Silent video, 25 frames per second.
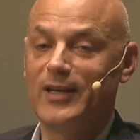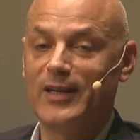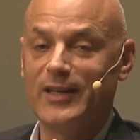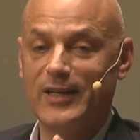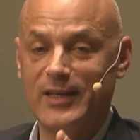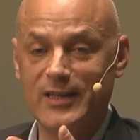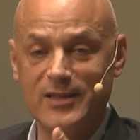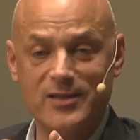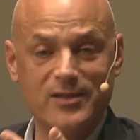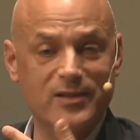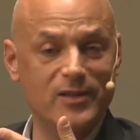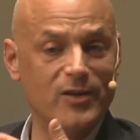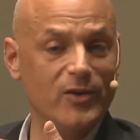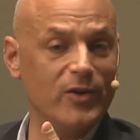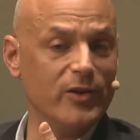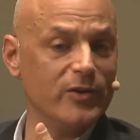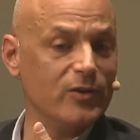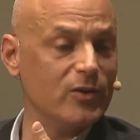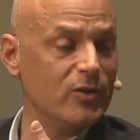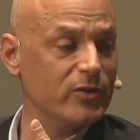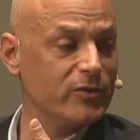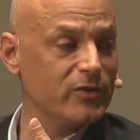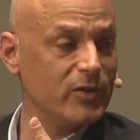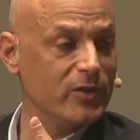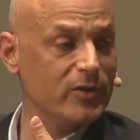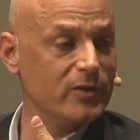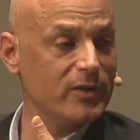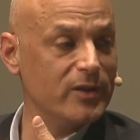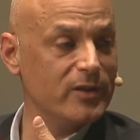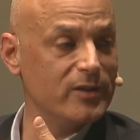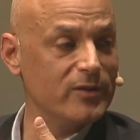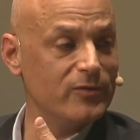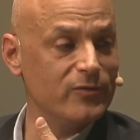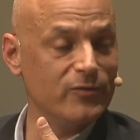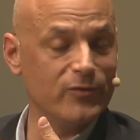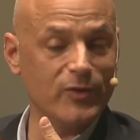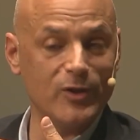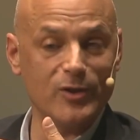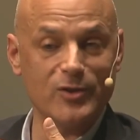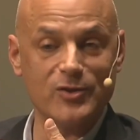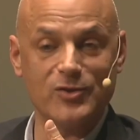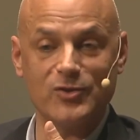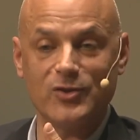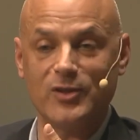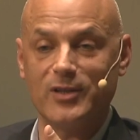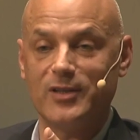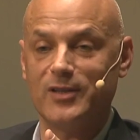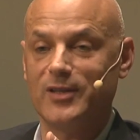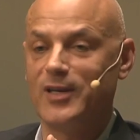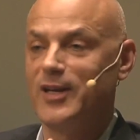Is there an alternative
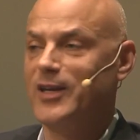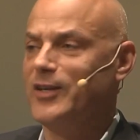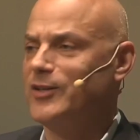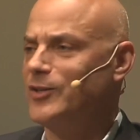version?